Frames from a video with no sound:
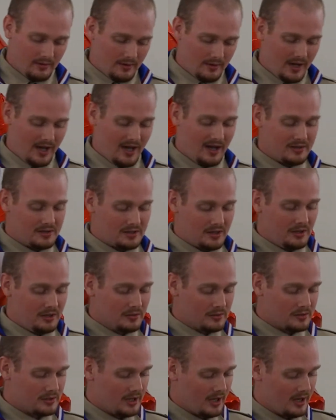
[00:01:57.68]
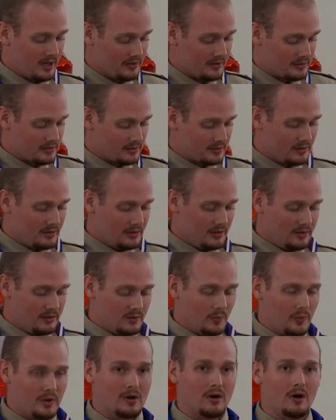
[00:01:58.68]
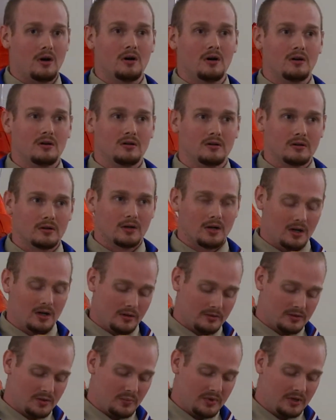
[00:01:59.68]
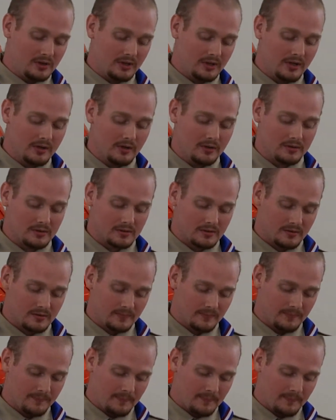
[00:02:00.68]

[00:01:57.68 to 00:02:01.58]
As Eagle Scouts, we are all called to be leaders.